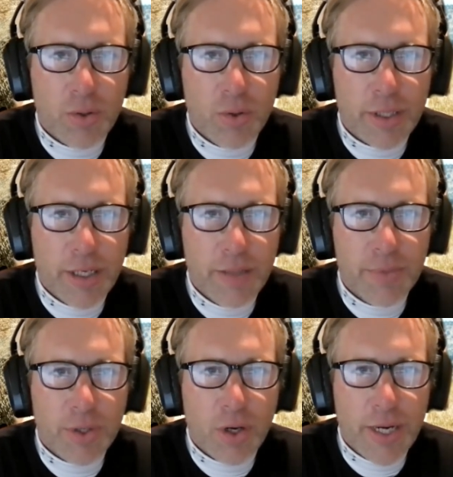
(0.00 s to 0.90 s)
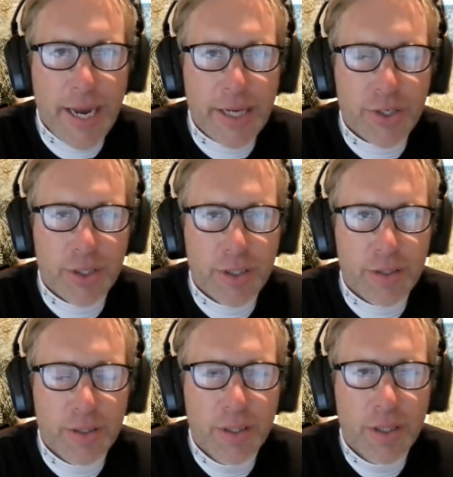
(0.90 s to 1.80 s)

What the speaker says: or Kim Kardashian